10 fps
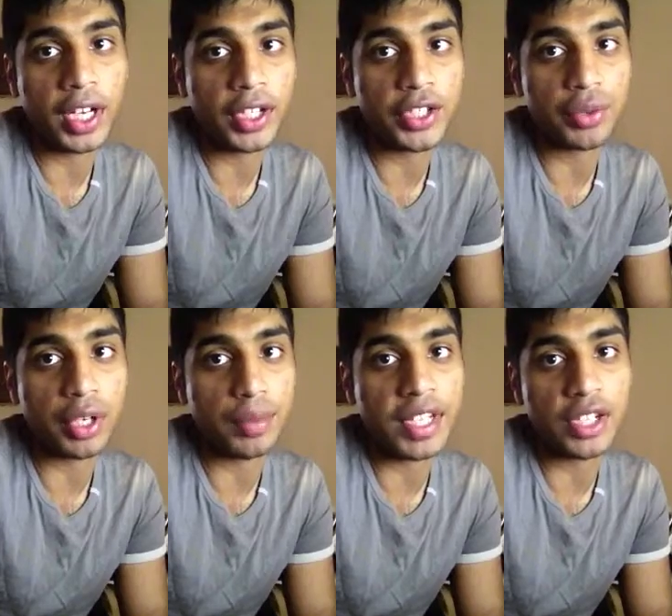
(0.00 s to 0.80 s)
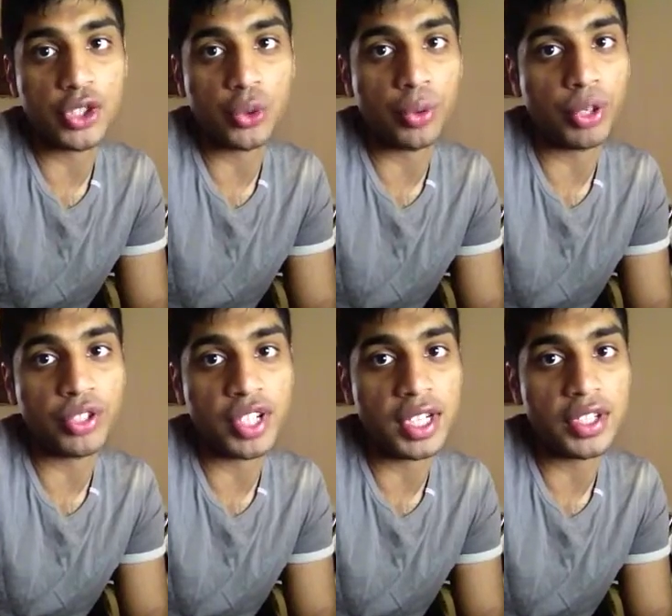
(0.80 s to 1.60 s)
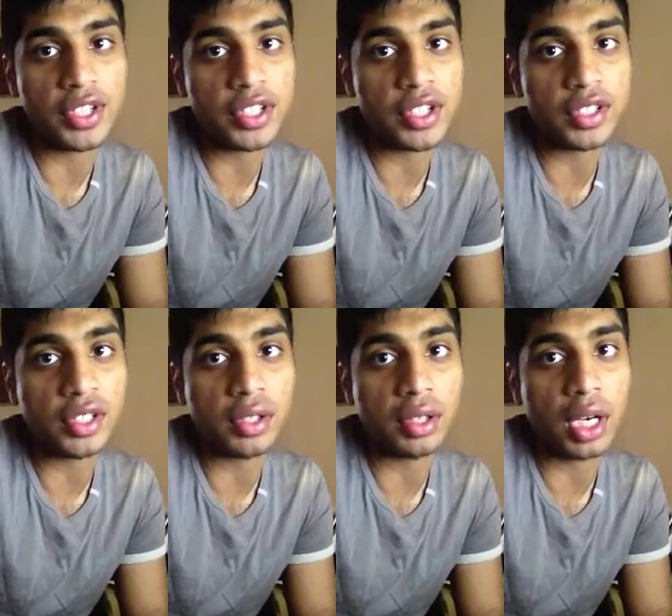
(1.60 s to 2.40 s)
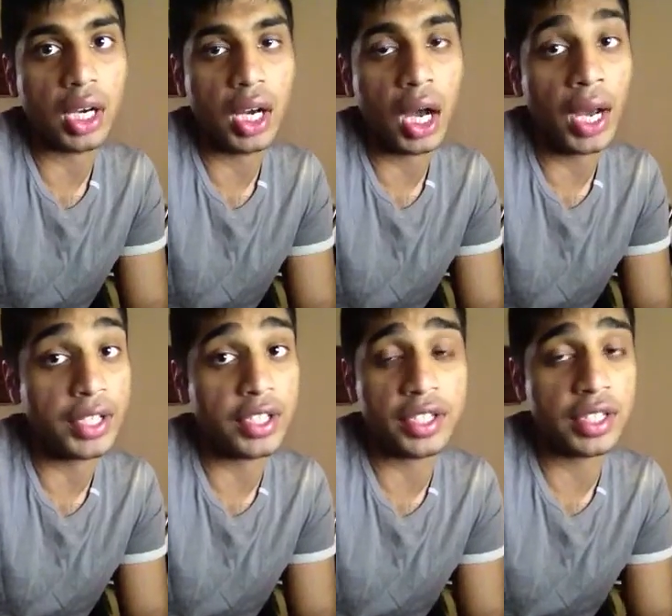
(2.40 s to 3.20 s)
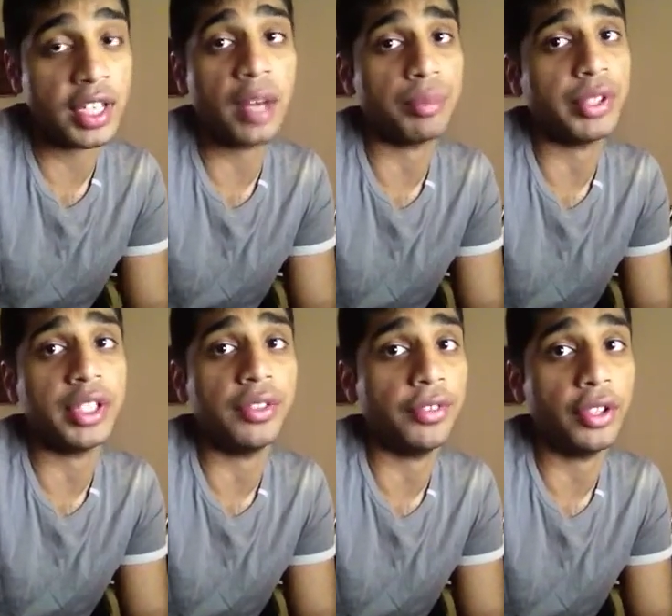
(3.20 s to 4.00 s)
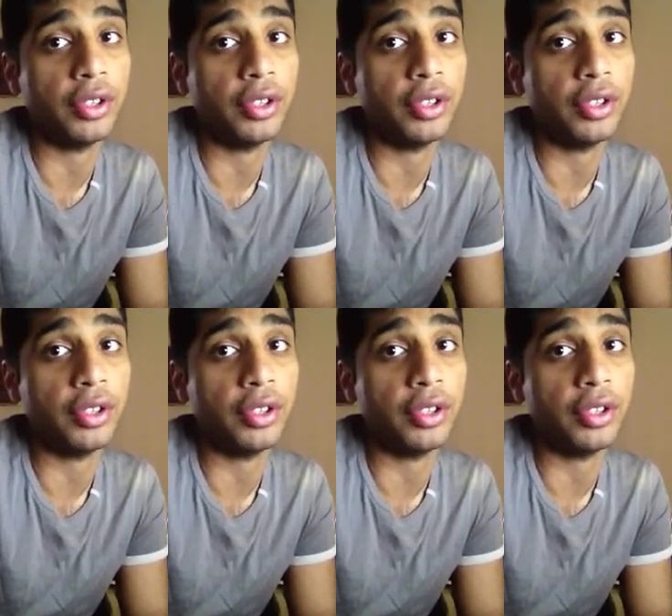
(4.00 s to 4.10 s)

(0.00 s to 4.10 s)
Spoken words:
just wanted to make it a short one today, just because, I just can't believe,